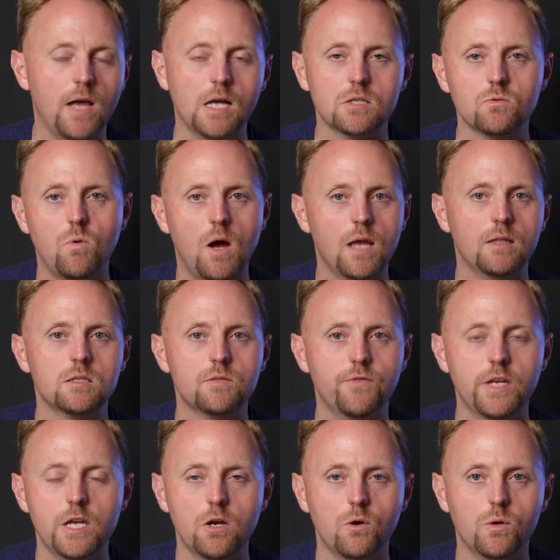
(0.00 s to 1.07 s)
That's why this
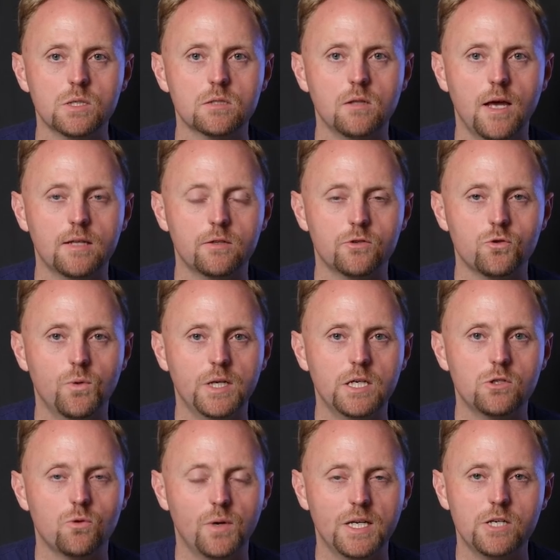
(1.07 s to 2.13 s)
video is like the
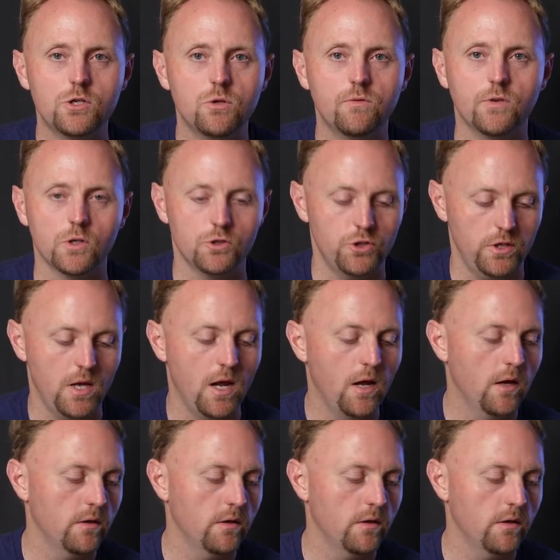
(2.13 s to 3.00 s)
2022 version.